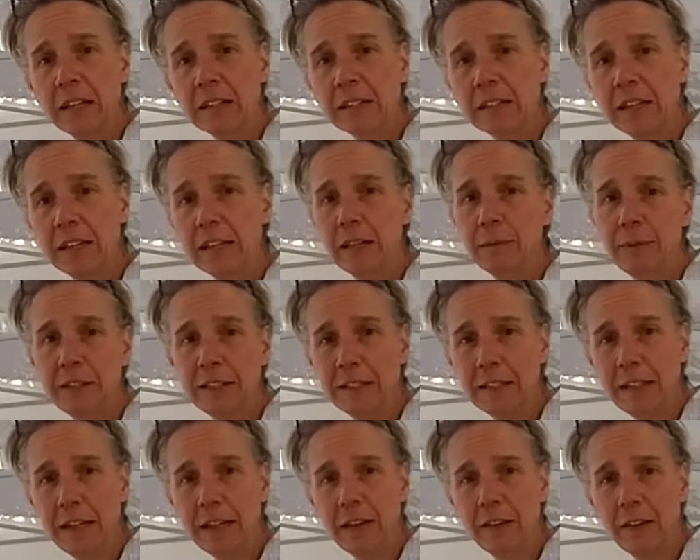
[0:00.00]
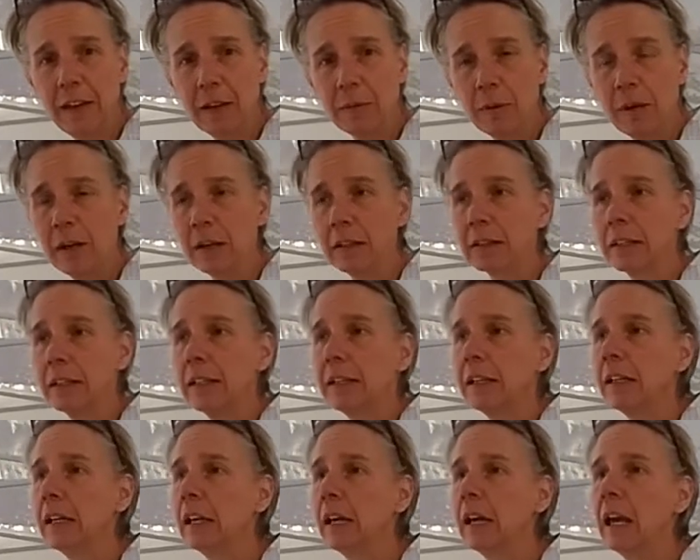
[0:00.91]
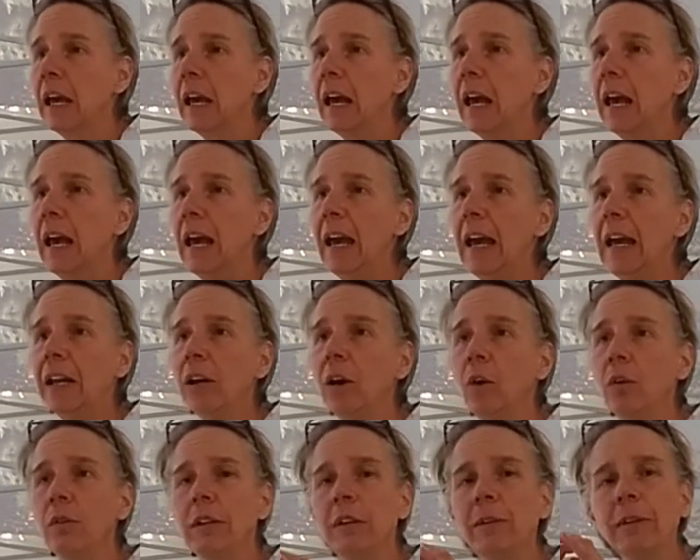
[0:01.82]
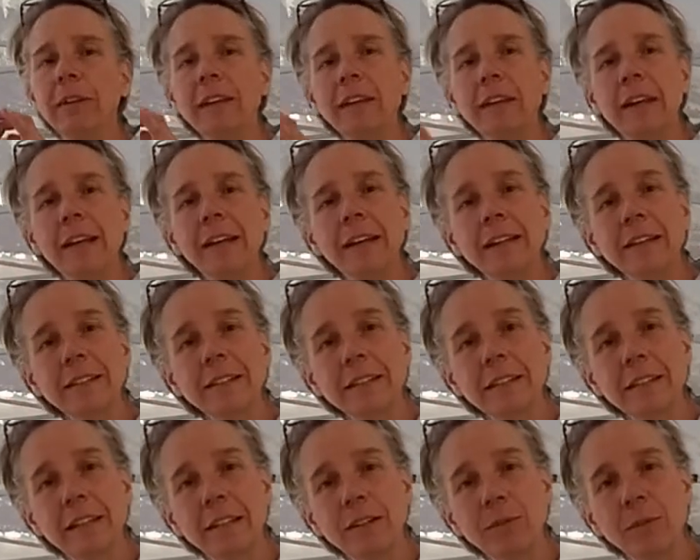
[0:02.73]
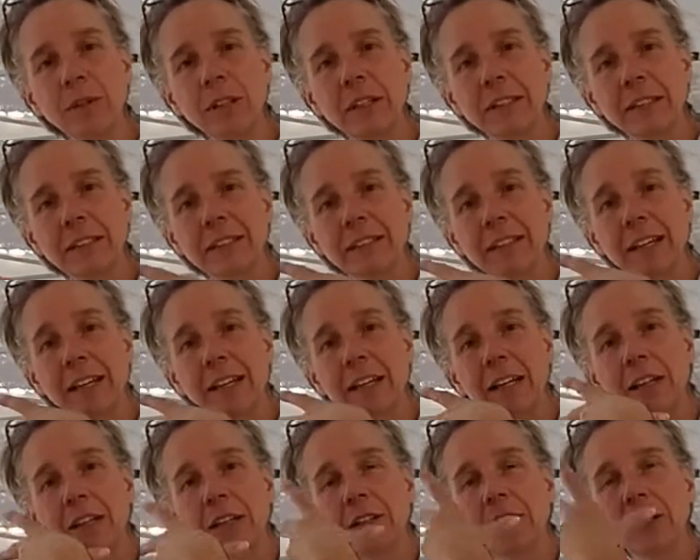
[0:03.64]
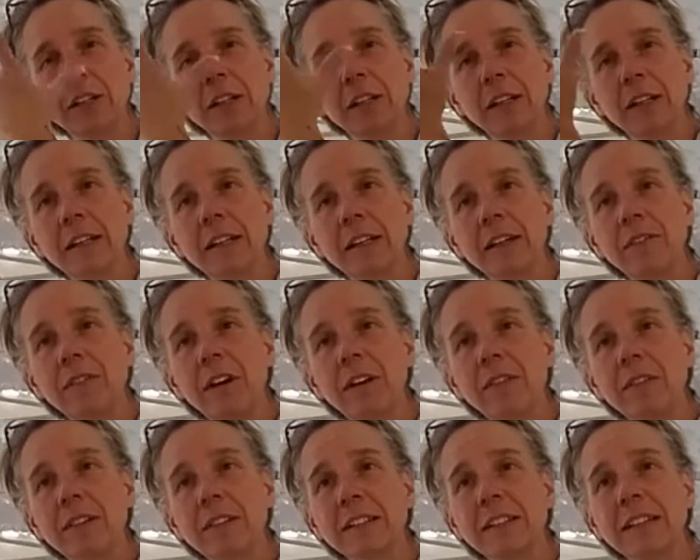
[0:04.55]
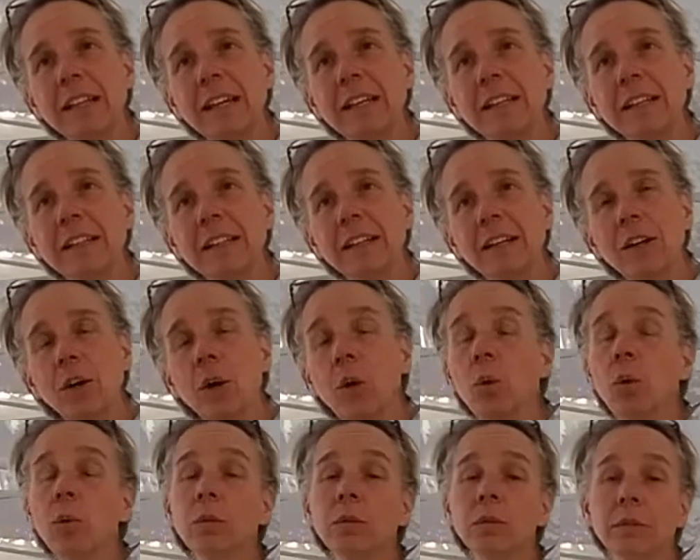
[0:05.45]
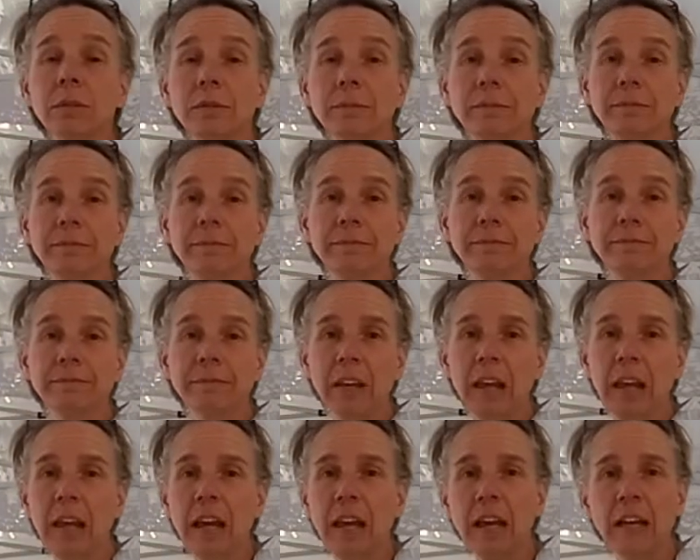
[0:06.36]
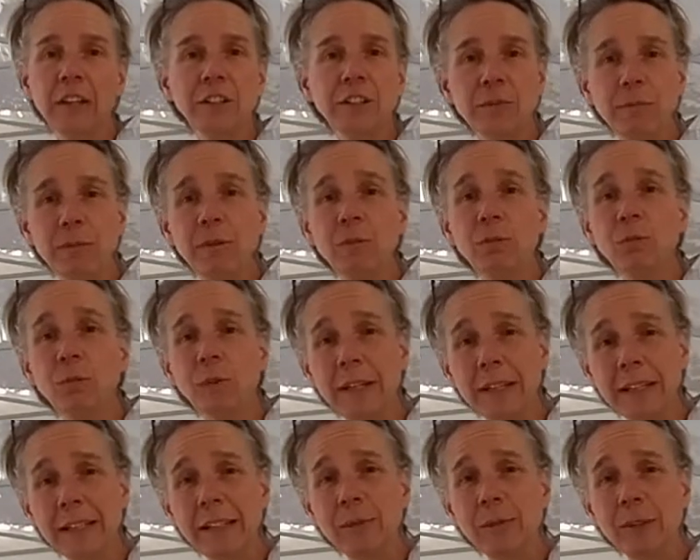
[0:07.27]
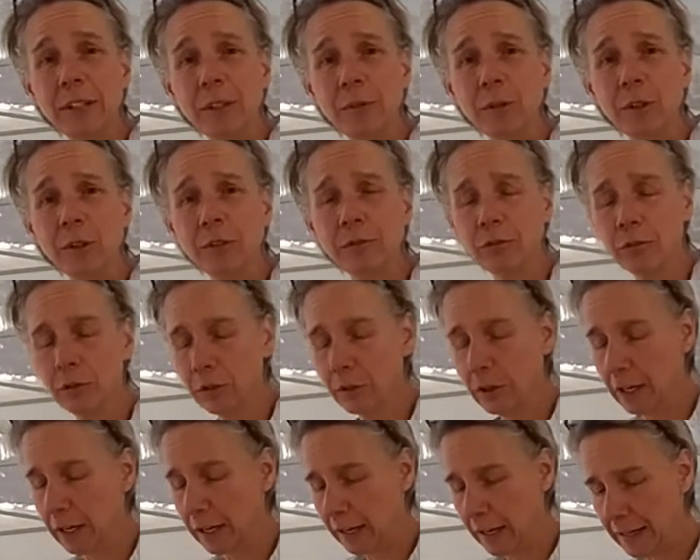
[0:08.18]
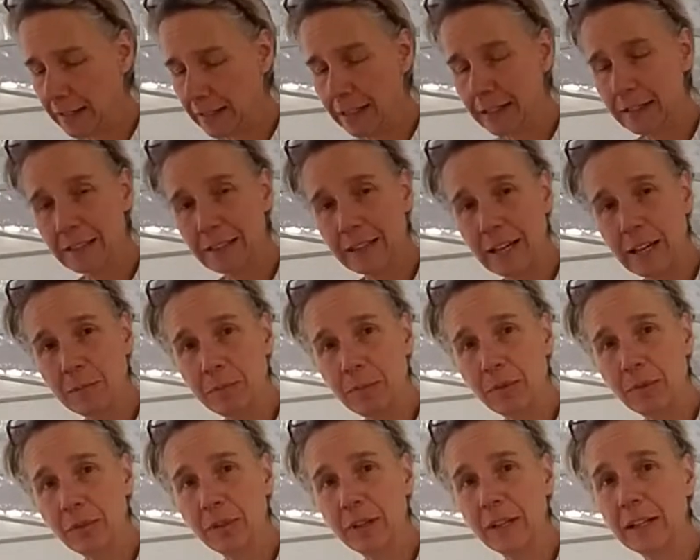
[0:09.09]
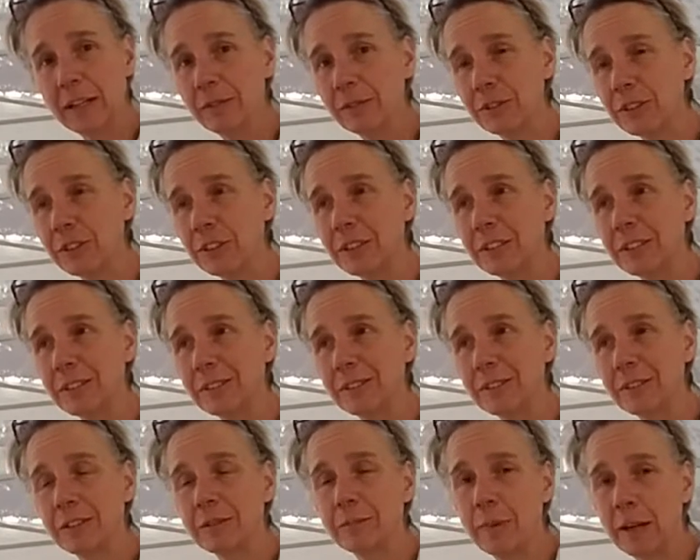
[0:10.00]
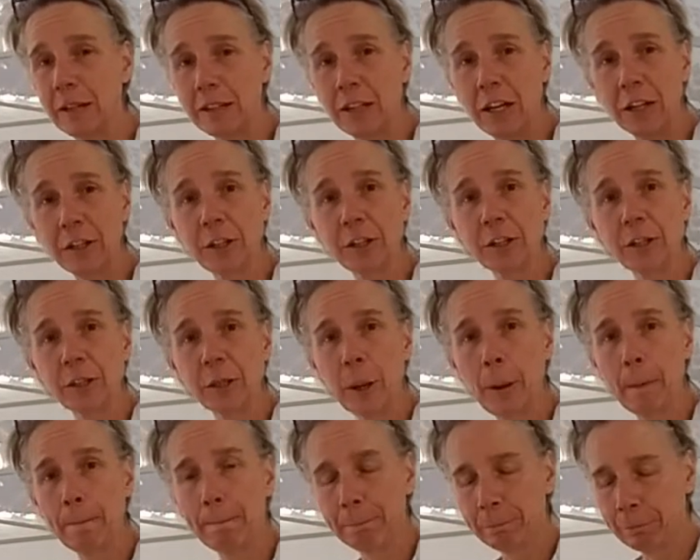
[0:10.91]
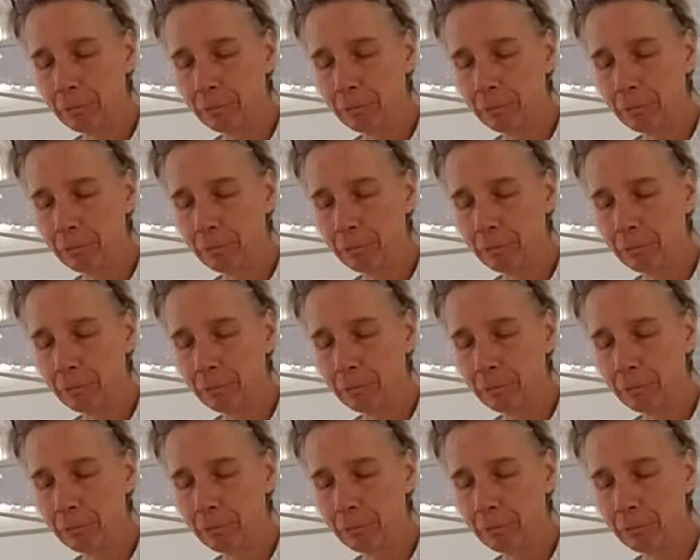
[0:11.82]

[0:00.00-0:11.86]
It's going to be sitting in the epoxy. And only when the light hits it will it just like give off this light gold. It should be really, really beautiful. I did a sample and it was just spectacular.